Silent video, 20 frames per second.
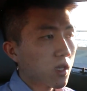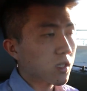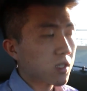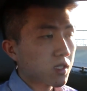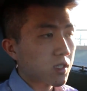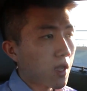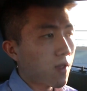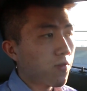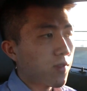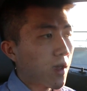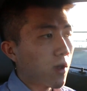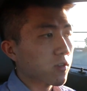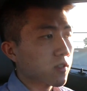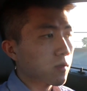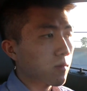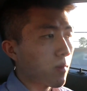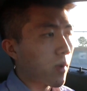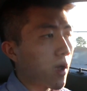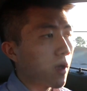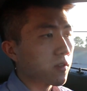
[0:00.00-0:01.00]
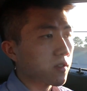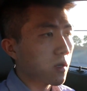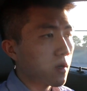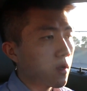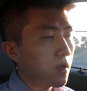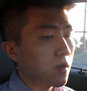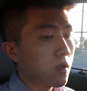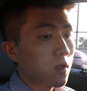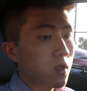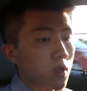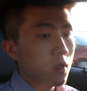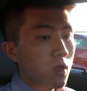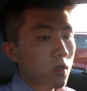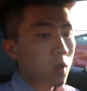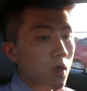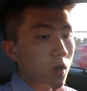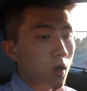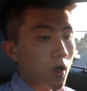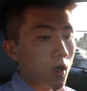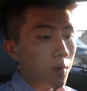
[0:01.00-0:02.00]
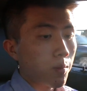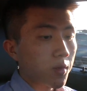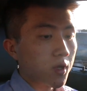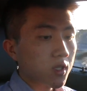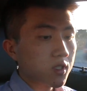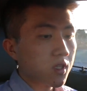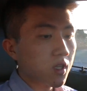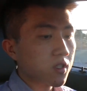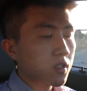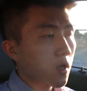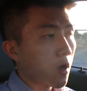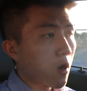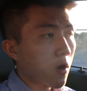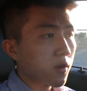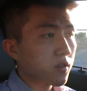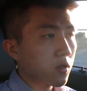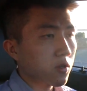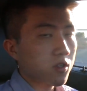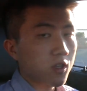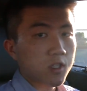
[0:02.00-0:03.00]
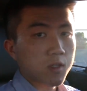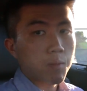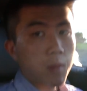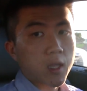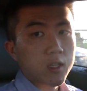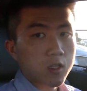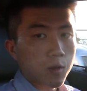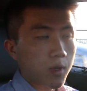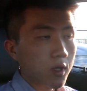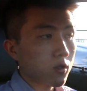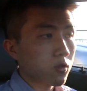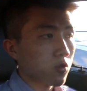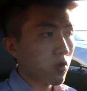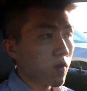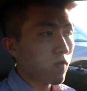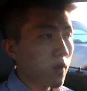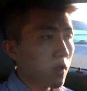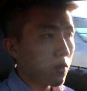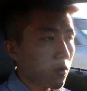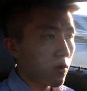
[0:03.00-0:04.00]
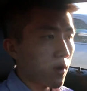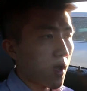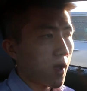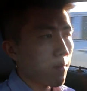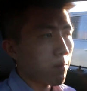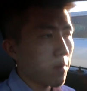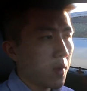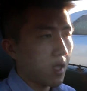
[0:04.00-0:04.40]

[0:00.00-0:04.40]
least 10,000 miles on it. Because these cars are just meant to be driven. They're not